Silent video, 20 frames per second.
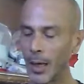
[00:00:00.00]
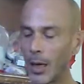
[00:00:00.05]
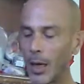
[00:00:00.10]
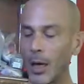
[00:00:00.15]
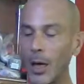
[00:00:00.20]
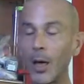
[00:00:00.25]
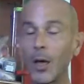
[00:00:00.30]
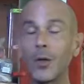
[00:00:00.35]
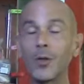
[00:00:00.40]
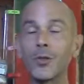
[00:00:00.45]

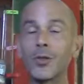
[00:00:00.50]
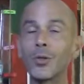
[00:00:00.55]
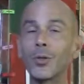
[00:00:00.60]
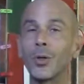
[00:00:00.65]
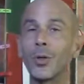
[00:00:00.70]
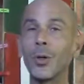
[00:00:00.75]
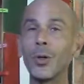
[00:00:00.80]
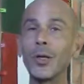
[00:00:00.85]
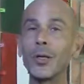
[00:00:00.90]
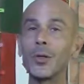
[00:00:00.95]
also
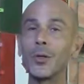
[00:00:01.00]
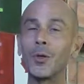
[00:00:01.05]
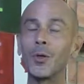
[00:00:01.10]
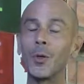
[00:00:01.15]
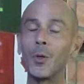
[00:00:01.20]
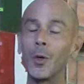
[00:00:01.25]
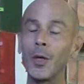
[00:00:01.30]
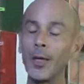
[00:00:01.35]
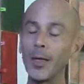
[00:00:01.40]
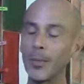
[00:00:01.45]
going to
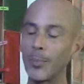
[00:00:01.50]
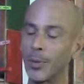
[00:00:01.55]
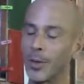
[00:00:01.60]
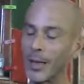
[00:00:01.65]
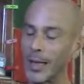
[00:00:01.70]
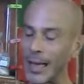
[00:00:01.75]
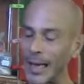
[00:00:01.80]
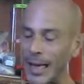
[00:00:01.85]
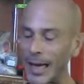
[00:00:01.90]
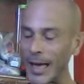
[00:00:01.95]
go in,
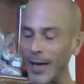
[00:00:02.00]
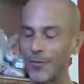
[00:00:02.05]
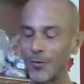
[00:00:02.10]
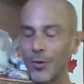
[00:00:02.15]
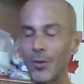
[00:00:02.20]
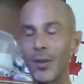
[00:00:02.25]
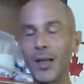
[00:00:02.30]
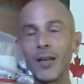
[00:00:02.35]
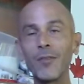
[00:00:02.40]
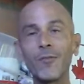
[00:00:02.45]
but after
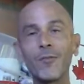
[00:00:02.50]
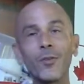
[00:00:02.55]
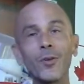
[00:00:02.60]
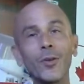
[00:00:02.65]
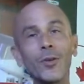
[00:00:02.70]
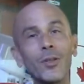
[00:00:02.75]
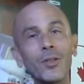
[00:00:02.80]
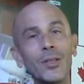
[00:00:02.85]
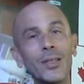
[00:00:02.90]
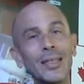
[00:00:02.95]
that
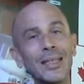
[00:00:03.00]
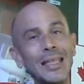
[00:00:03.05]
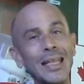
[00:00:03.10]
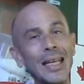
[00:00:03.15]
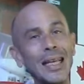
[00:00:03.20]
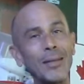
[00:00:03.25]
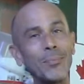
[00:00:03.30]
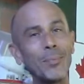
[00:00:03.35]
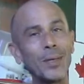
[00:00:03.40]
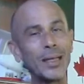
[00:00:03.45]
first
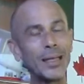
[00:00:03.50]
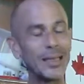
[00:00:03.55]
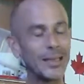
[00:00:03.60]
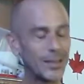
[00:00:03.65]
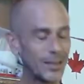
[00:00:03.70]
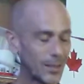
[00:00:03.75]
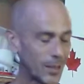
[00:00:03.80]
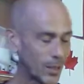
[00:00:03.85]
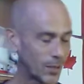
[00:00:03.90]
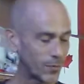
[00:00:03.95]
10
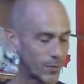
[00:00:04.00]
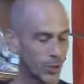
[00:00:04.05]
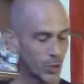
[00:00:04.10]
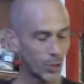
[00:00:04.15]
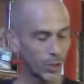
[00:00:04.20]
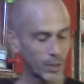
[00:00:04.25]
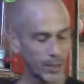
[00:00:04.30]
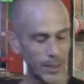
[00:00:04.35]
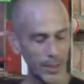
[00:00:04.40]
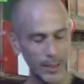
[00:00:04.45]
minutes of
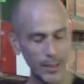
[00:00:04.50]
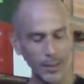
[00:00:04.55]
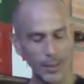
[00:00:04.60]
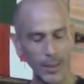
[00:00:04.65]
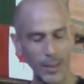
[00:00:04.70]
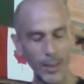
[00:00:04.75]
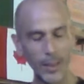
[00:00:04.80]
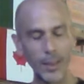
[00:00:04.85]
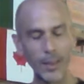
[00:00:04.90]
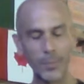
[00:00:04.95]
cooking,
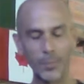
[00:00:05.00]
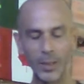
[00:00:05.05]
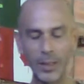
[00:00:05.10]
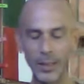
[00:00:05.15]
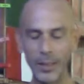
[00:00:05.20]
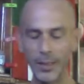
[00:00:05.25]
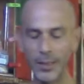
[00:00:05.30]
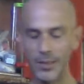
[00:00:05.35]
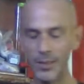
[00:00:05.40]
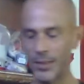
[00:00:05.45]

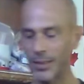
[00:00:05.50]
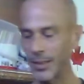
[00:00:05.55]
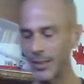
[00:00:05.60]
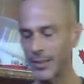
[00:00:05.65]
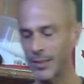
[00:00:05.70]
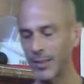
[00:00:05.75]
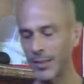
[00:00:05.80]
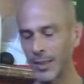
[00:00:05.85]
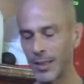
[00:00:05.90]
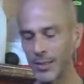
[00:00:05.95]
because this
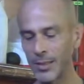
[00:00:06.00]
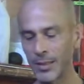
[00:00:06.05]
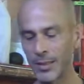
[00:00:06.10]
doesn't